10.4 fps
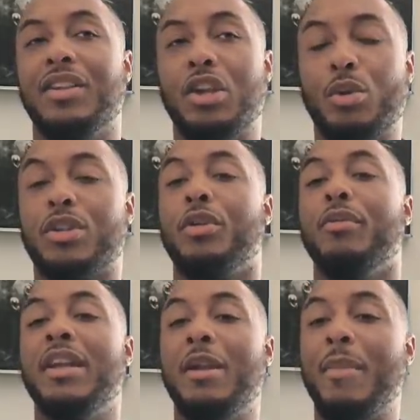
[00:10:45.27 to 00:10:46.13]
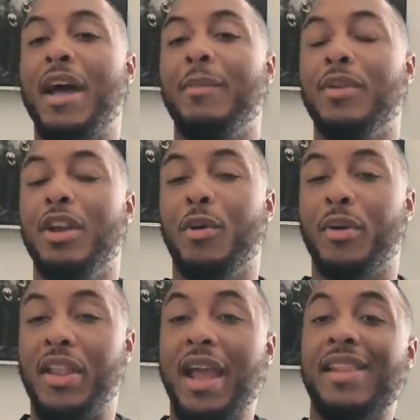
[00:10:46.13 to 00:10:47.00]
the North Korean map.
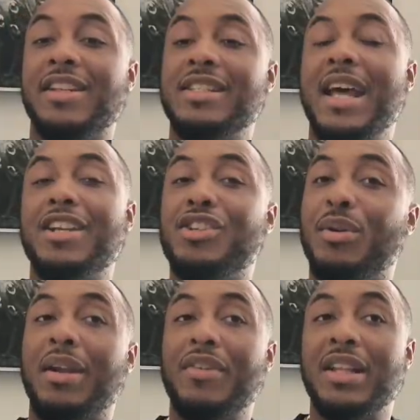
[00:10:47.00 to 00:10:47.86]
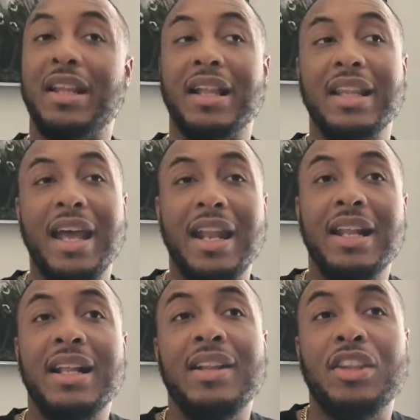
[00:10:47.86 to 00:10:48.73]
Where they had the statue and everything like that.
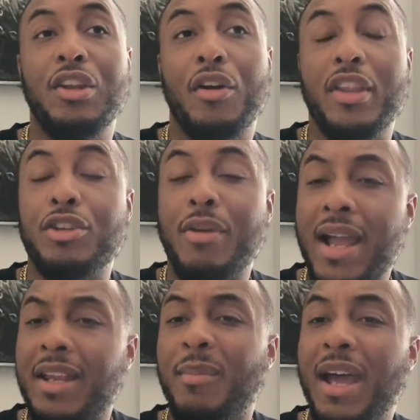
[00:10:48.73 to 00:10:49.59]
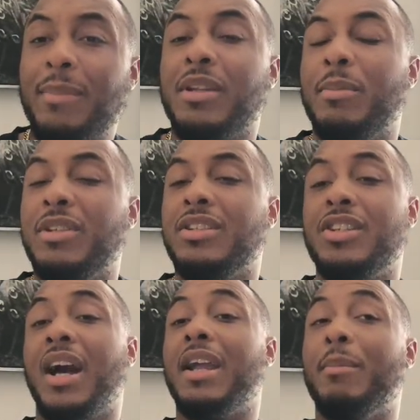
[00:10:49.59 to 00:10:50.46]
The dragon map, the
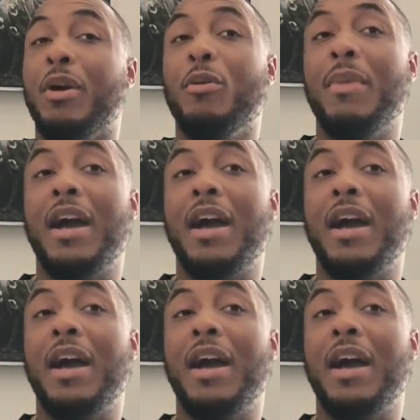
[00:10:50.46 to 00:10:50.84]
giant boat